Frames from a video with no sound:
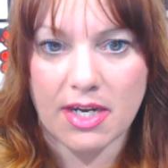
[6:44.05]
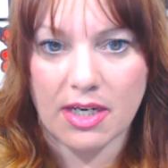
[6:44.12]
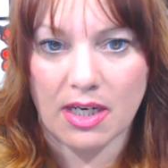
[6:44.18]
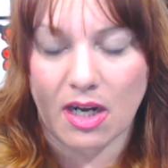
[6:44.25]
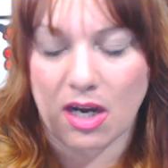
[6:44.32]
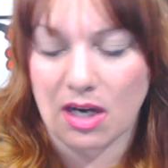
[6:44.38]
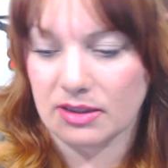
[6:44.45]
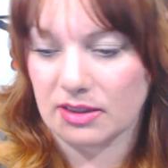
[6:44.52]

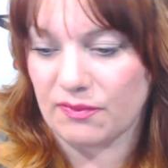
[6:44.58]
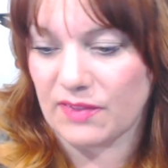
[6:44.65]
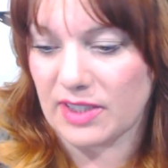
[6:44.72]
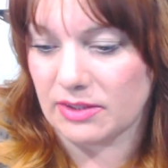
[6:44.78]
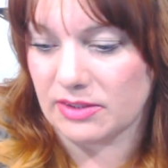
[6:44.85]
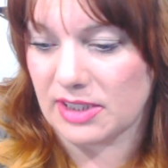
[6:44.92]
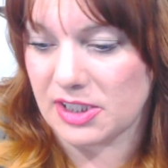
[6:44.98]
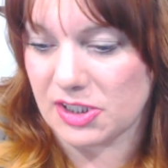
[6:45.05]
not the
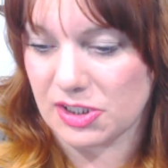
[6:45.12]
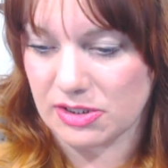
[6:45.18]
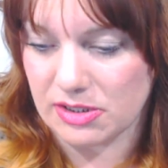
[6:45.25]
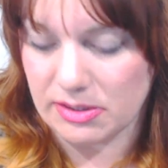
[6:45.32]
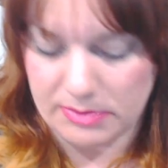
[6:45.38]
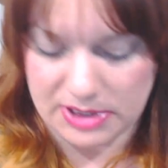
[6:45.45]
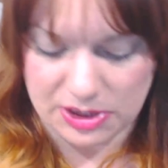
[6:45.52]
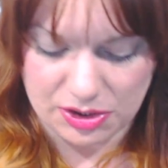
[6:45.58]

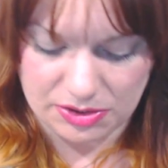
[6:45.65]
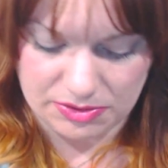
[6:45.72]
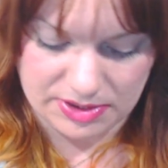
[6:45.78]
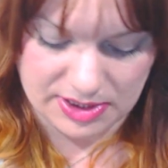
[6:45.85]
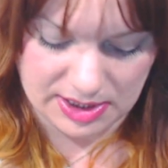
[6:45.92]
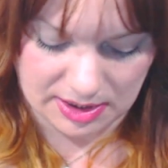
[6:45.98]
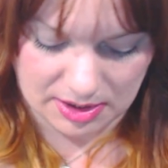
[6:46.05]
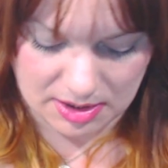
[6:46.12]
foundation to be
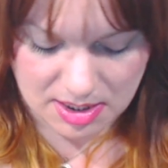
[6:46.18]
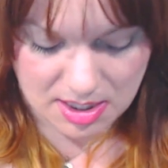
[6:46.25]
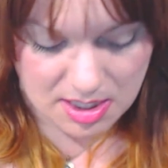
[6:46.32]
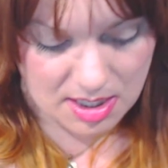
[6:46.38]
choosing.